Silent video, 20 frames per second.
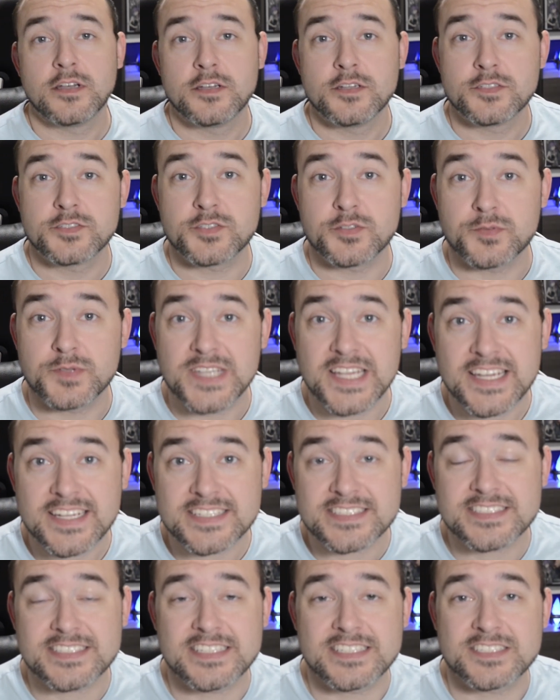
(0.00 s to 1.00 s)
So
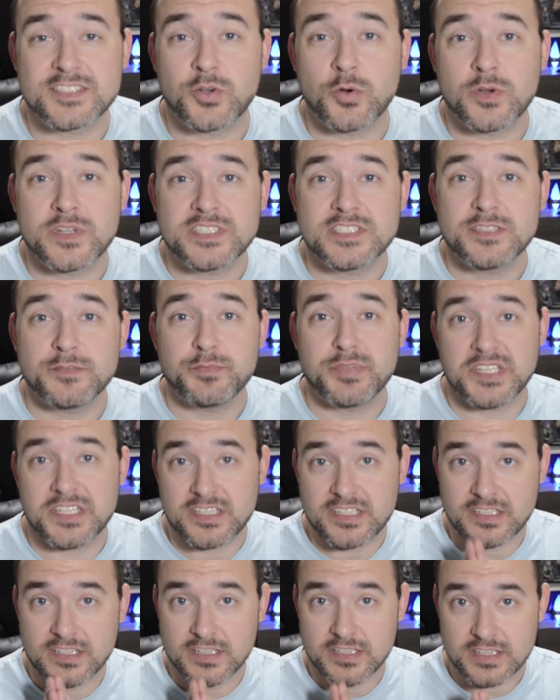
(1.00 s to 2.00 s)
next is going to
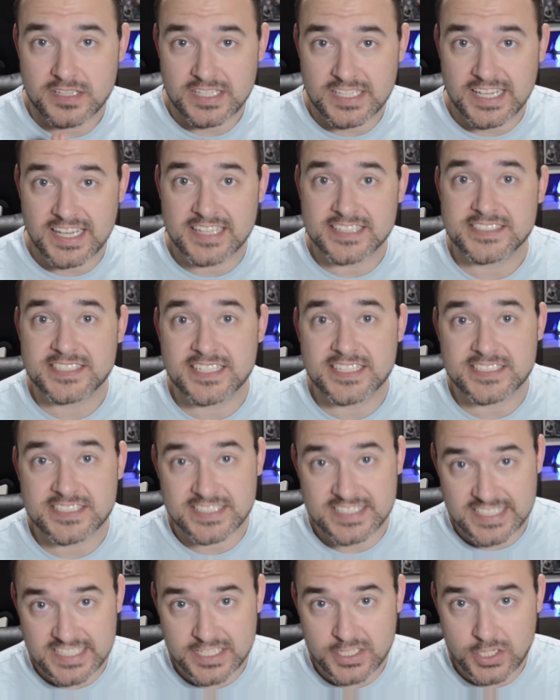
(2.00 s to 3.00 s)
be the SSD